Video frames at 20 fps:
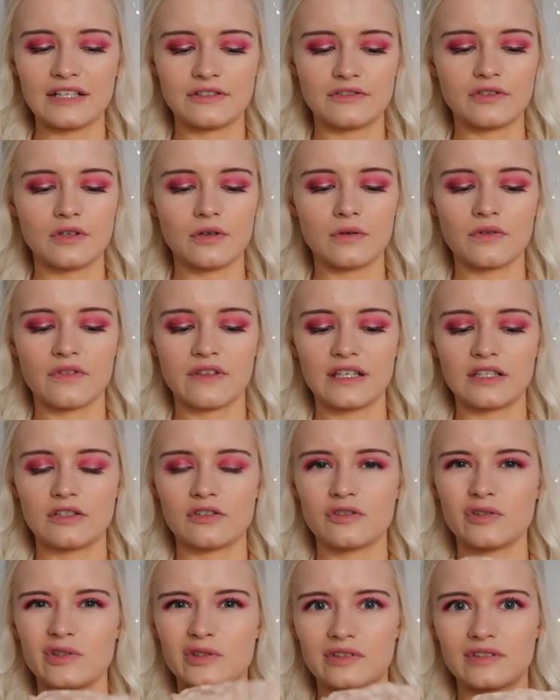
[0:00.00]
i don't think
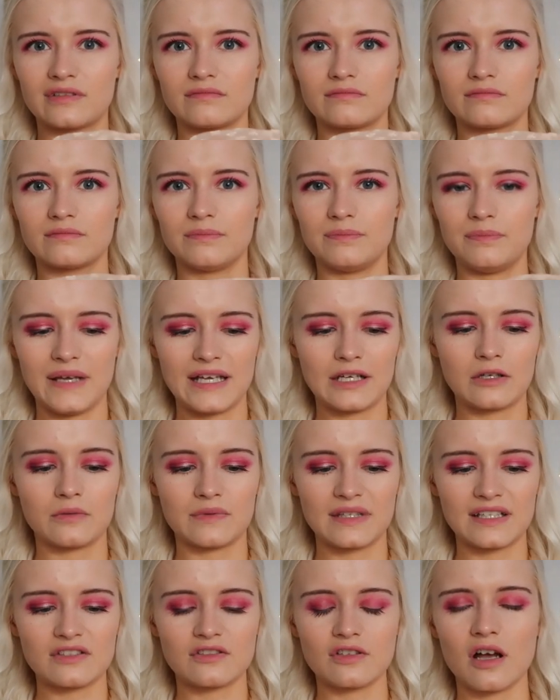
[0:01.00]
you should pick
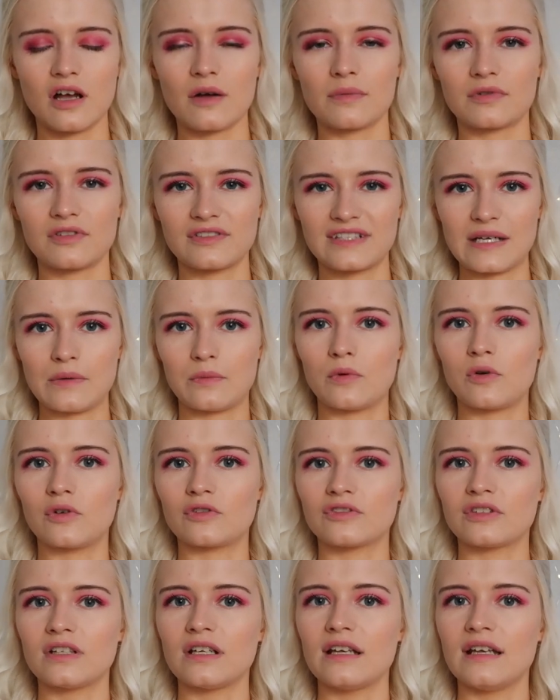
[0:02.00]
up this top because it
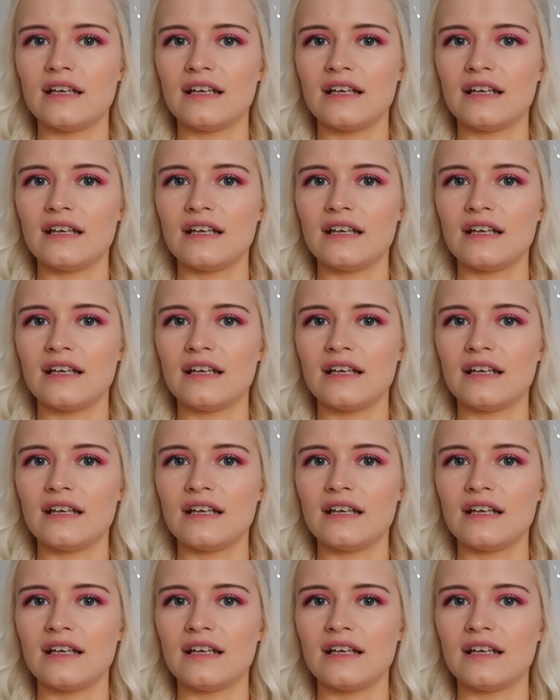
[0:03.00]
would